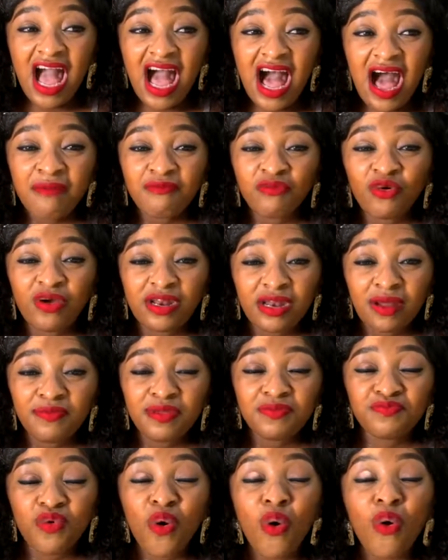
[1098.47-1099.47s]
I'm gonna
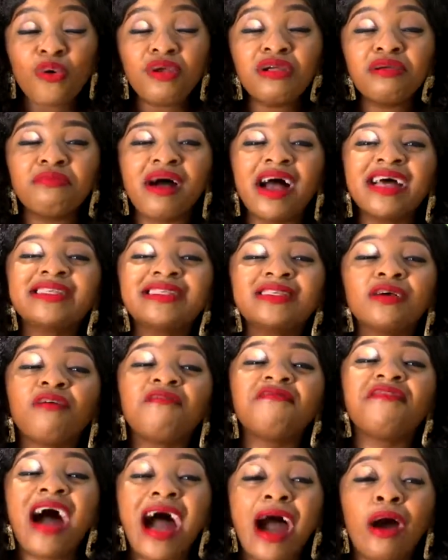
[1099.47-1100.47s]
be pouring myself
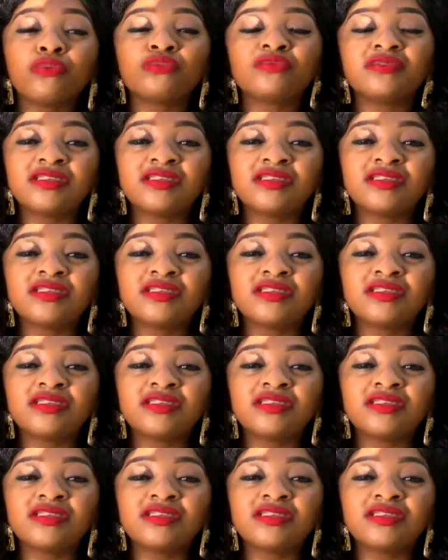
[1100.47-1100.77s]
out.